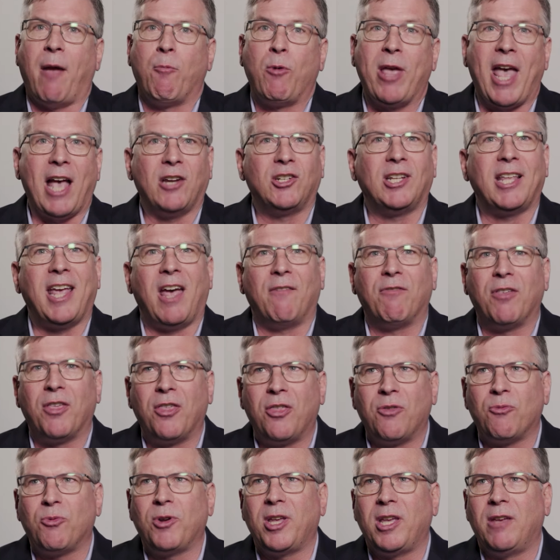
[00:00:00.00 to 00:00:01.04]
And we actually have
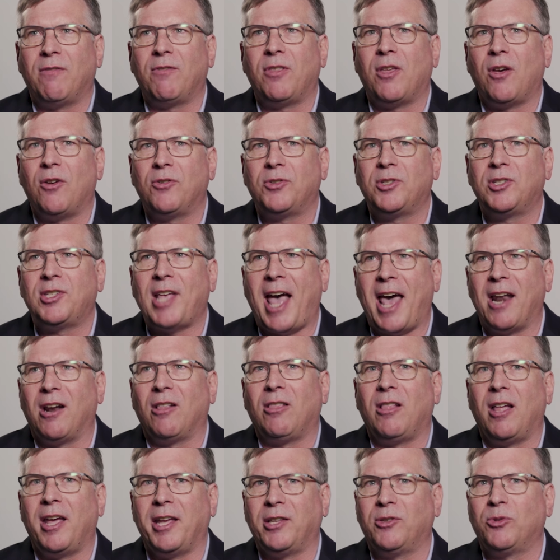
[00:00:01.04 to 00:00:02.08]
three of those
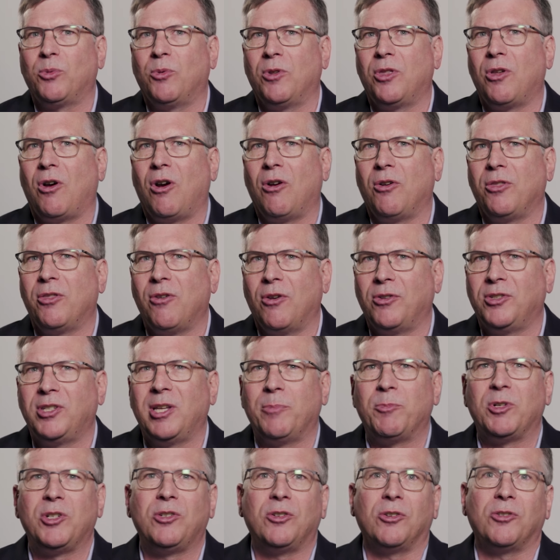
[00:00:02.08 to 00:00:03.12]
satellites with our, those
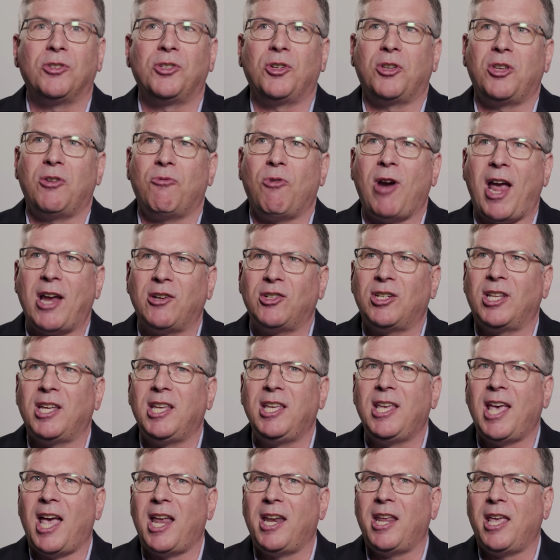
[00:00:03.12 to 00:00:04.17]
imagers, so you were actually
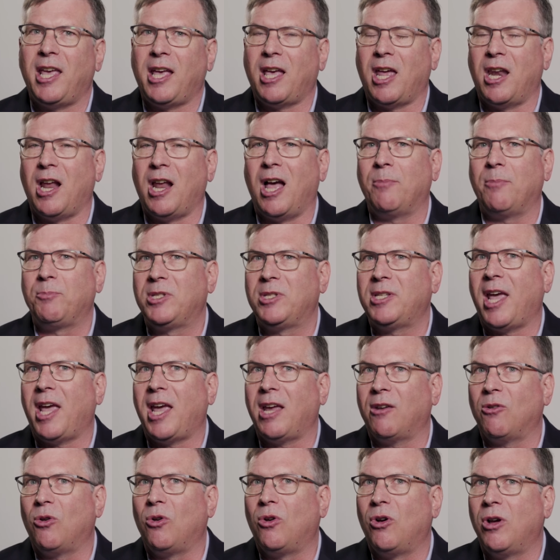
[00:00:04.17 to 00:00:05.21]
getting an
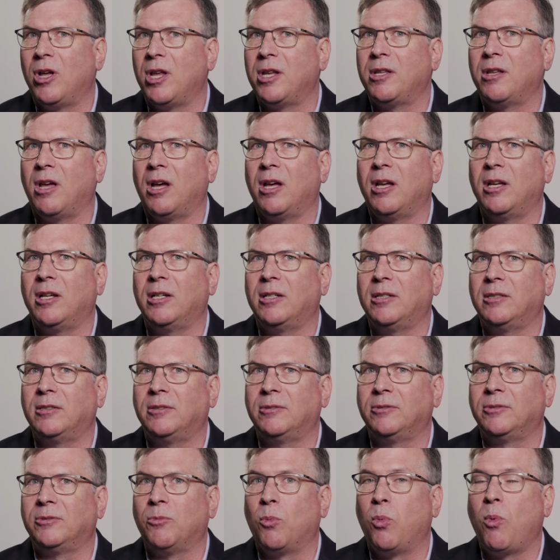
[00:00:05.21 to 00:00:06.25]
update on uh, the